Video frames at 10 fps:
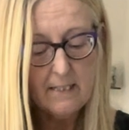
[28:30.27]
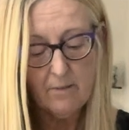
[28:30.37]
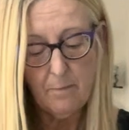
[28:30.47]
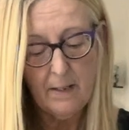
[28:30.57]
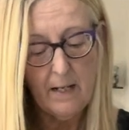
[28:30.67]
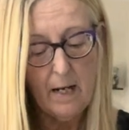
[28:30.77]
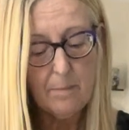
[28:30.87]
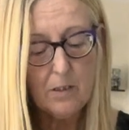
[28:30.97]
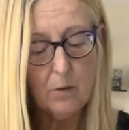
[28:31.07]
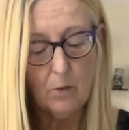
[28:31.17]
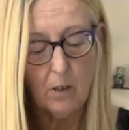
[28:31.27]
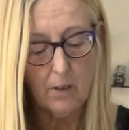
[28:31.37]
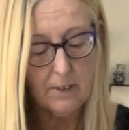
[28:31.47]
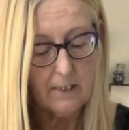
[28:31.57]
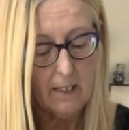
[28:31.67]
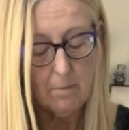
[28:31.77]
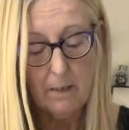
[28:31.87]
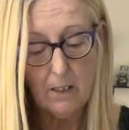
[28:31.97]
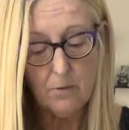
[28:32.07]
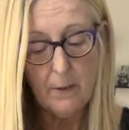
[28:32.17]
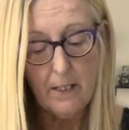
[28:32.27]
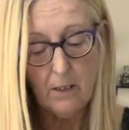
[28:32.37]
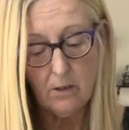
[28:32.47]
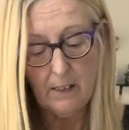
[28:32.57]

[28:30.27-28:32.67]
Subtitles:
have been an absolute godsend because when I go